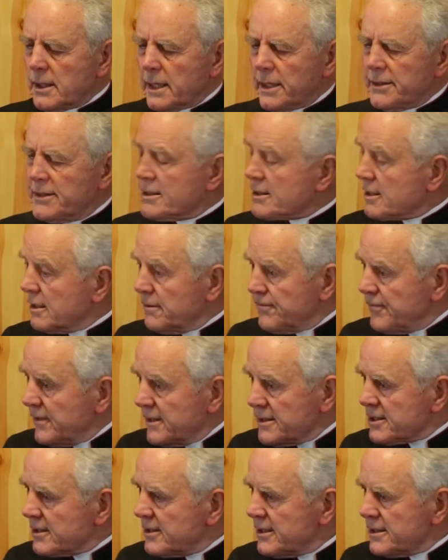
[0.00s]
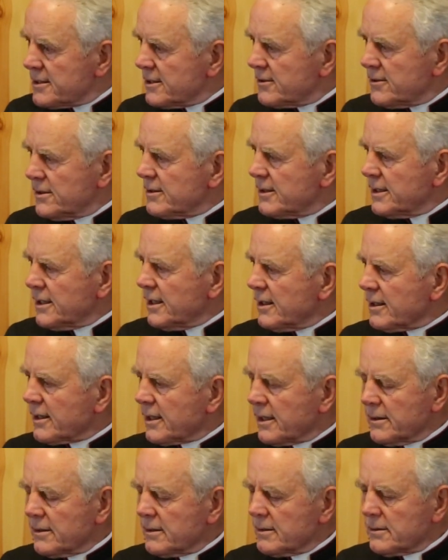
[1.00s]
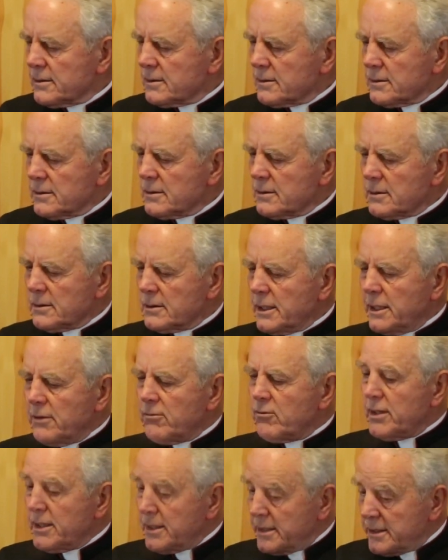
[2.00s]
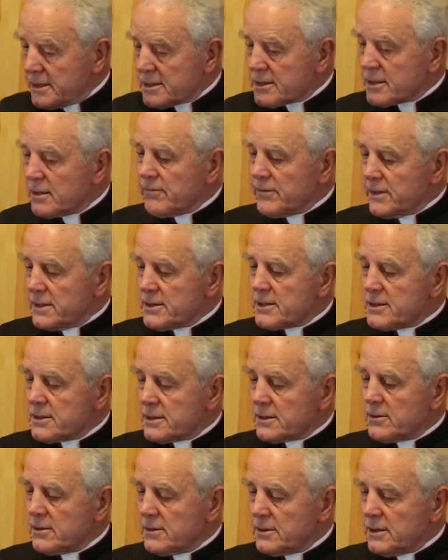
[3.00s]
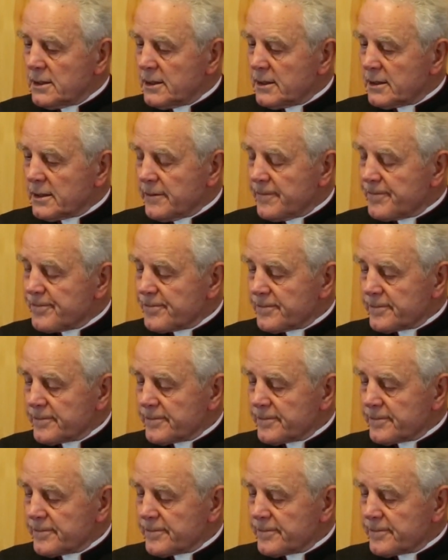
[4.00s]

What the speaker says: And he's convinced that he's a good guy. He really is convinced he's a good guy.